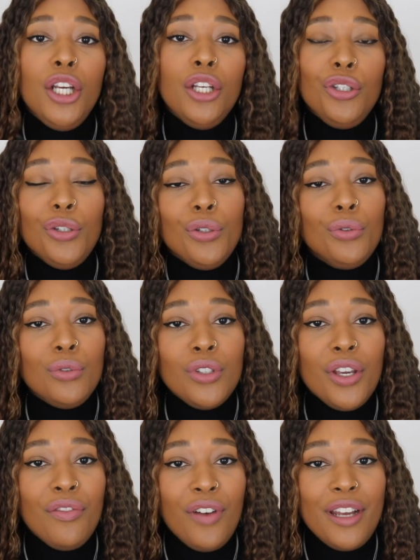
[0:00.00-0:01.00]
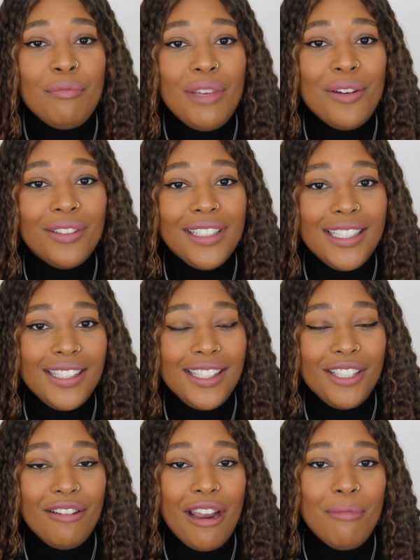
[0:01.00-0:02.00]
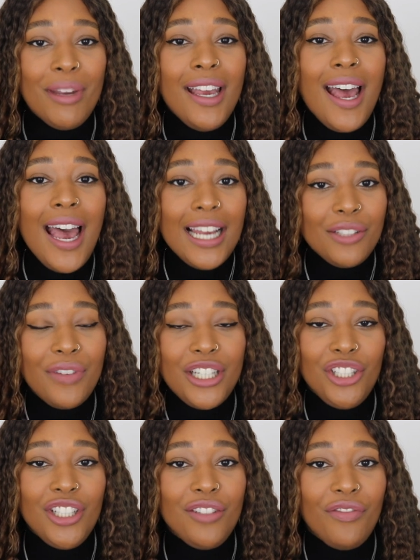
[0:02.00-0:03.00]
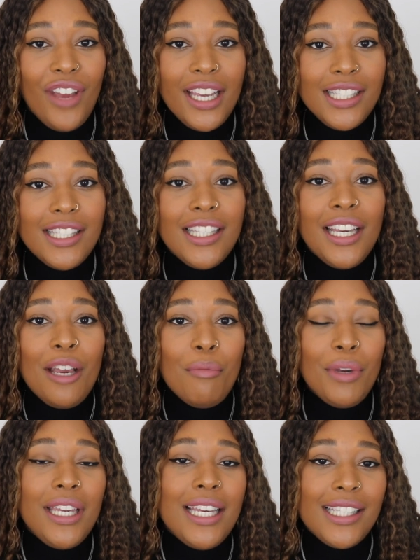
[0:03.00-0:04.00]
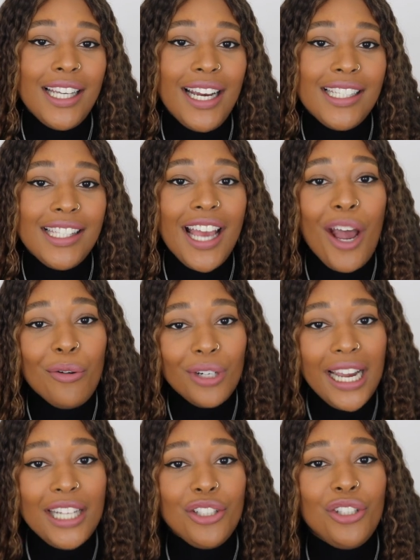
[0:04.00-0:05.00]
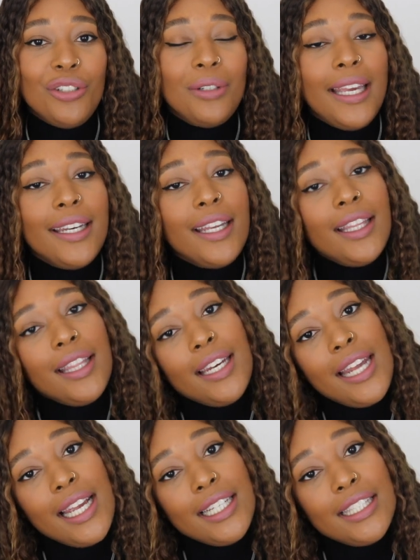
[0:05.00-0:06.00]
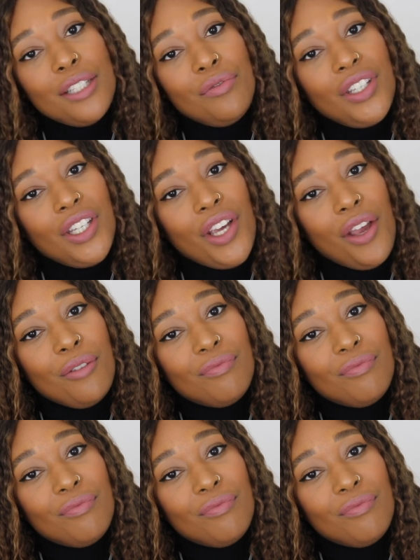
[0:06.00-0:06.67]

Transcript: you can also find me on instagram at fashion and face but yes guys i will catch you in the next video